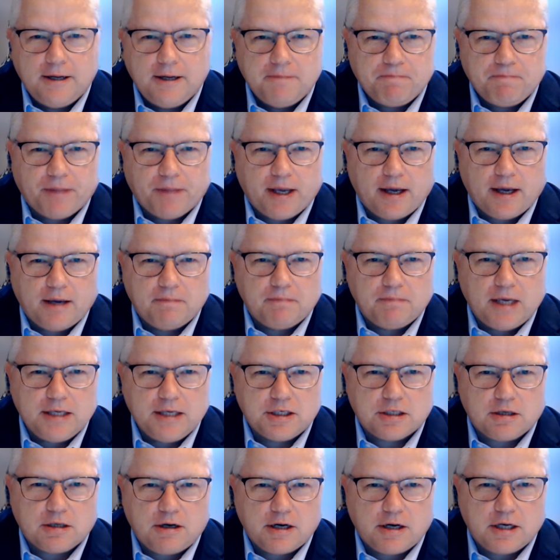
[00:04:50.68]
um,
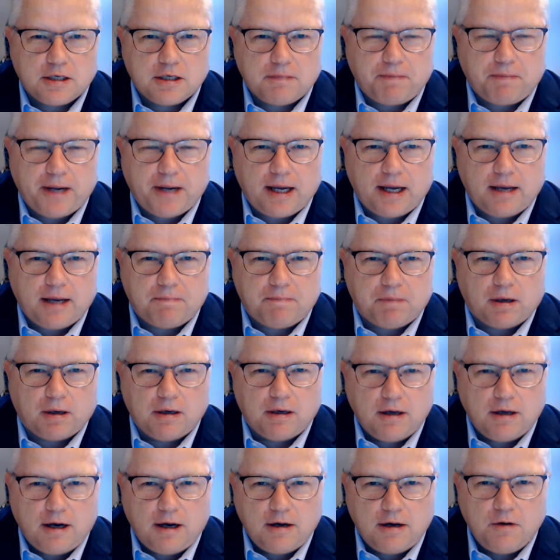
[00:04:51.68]
is starting to pick up
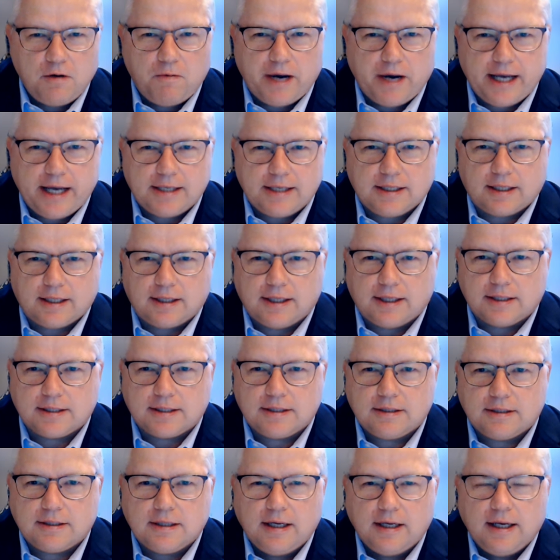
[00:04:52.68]
long waiting
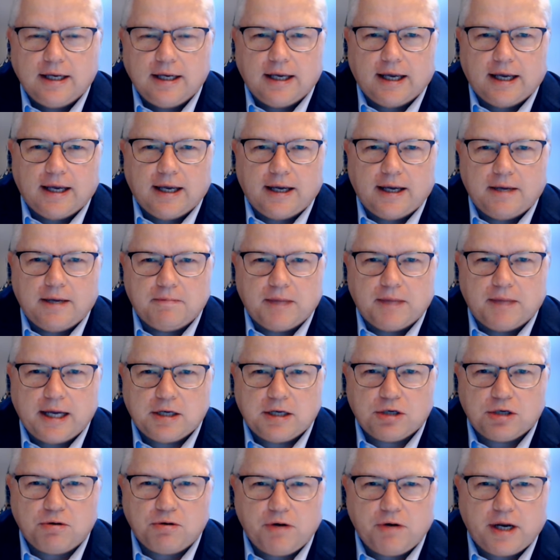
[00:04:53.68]
lists. Um, they're
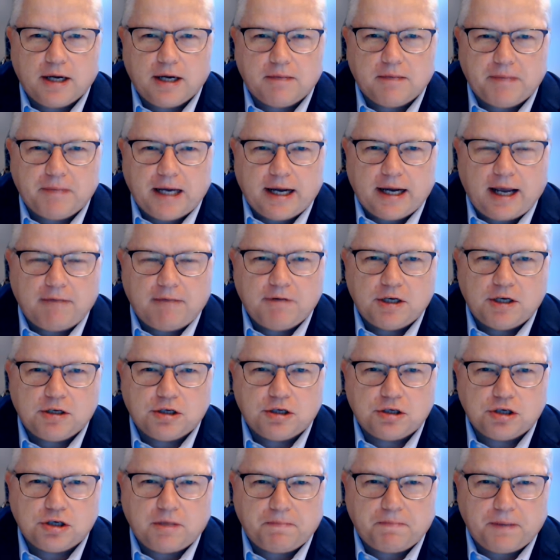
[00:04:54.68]
talking about having to
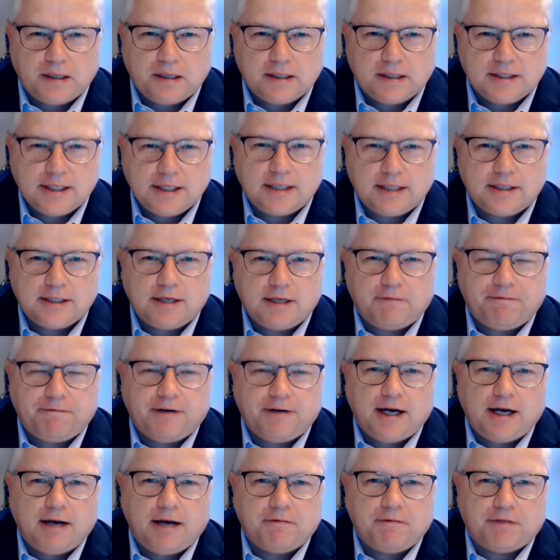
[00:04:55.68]
ship in
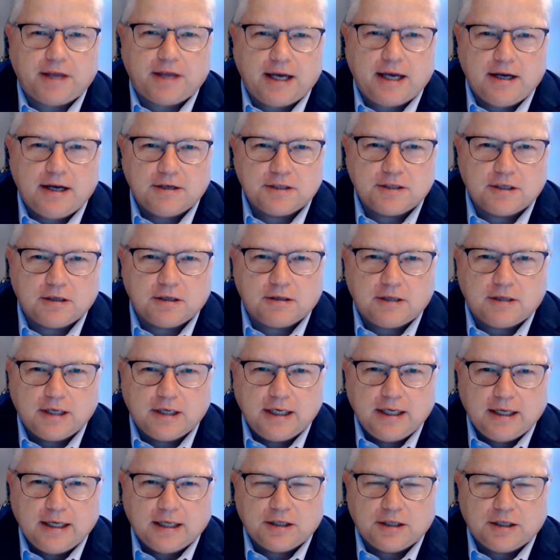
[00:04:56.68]
sixty-five thousand
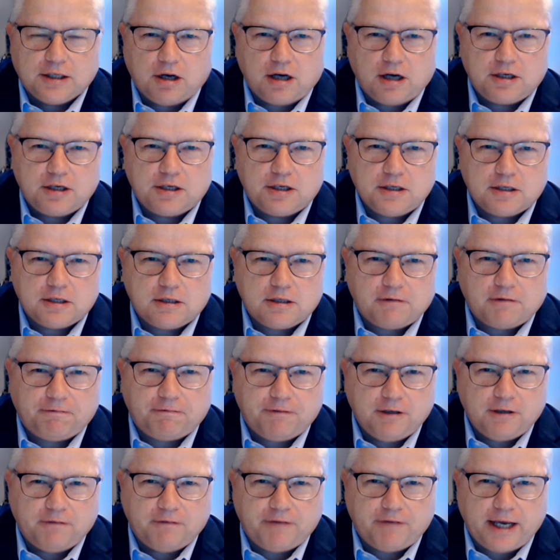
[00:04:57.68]
doctors to
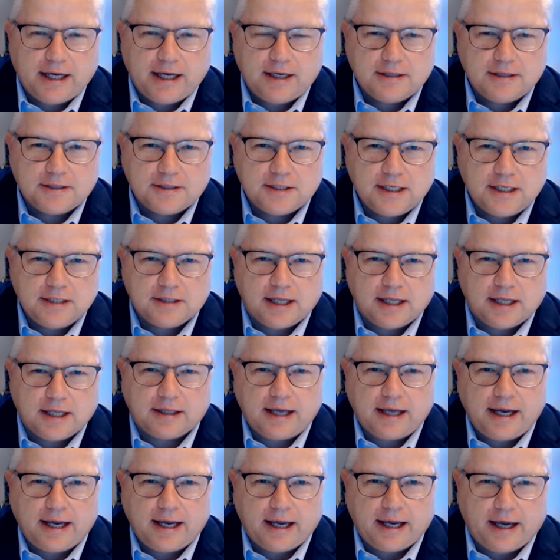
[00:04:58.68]
fill vacancies that
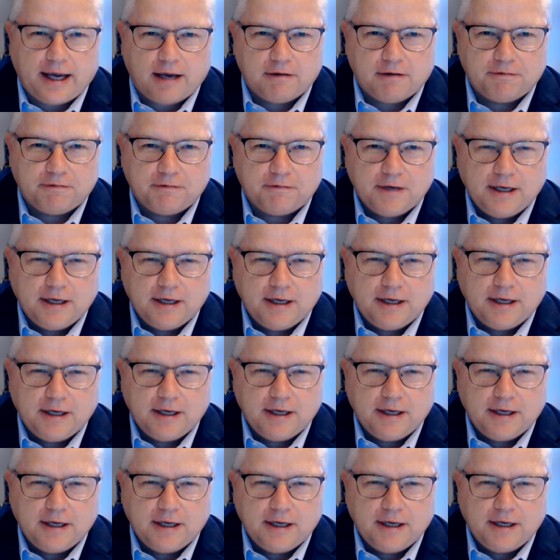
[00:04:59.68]
they have. Wow.
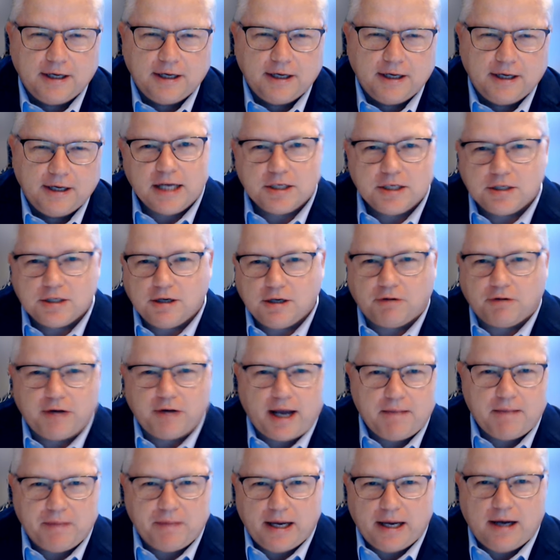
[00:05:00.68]
And they'll come to us to
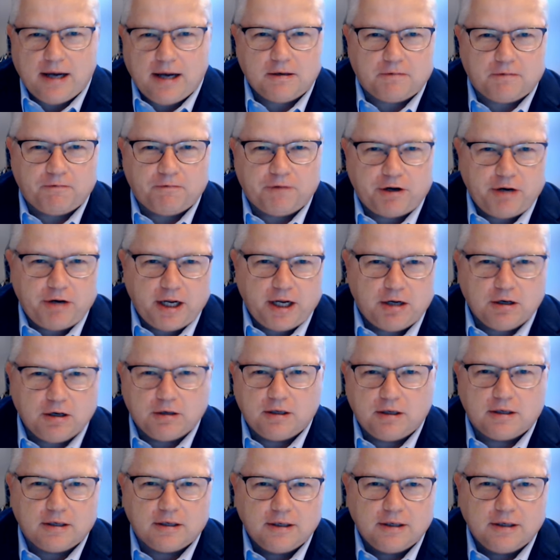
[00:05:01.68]
grab our very
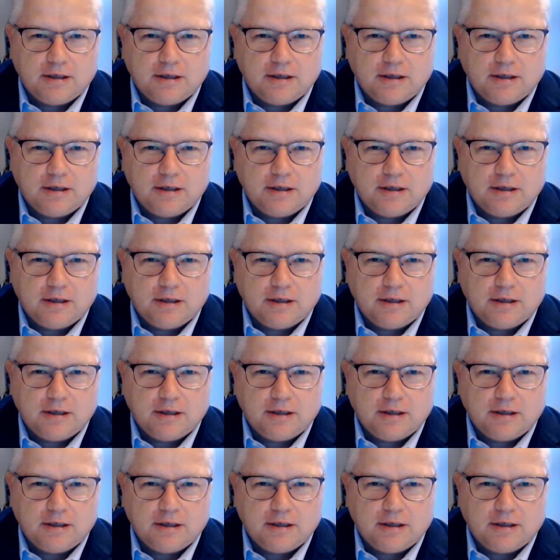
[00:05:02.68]
good